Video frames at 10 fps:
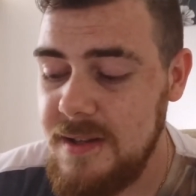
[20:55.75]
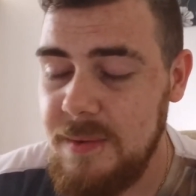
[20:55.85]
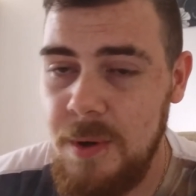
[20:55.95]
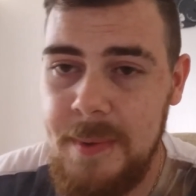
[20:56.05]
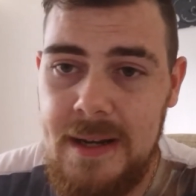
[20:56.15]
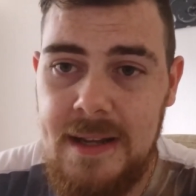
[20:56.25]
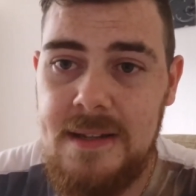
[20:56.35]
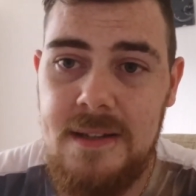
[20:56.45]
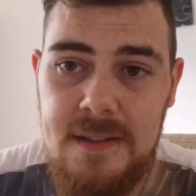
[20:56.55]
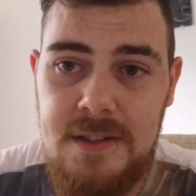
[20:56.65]
There will be a
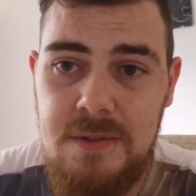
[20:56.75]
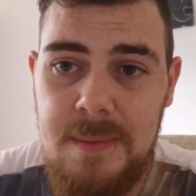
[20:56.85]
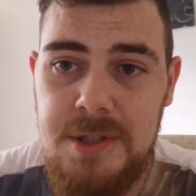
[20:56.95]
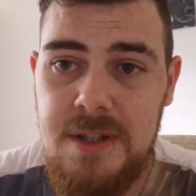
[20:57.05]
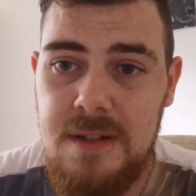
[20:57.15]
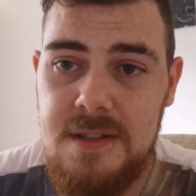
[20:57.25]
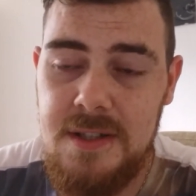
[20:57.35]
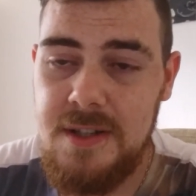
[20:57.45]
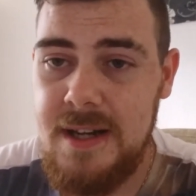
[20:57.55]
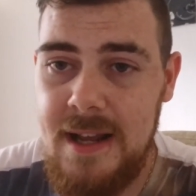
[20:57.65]
link in the description so
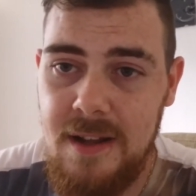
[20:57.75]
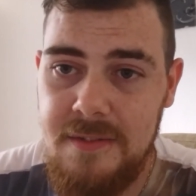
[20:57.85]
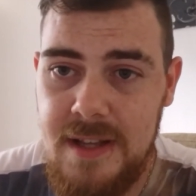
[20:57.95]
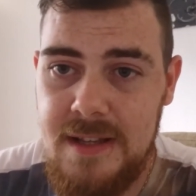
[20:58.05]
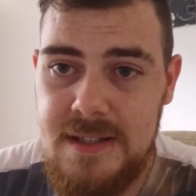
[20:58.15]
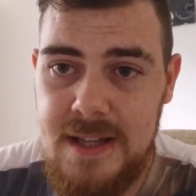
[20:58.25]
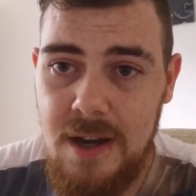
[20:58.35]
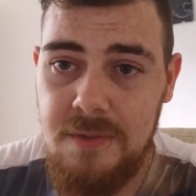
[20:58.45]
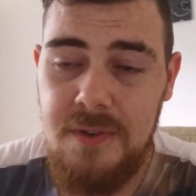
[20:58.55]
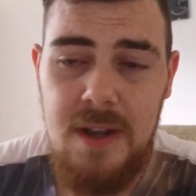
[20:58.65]
you can head over there
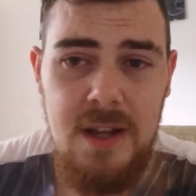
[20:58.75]
yourself,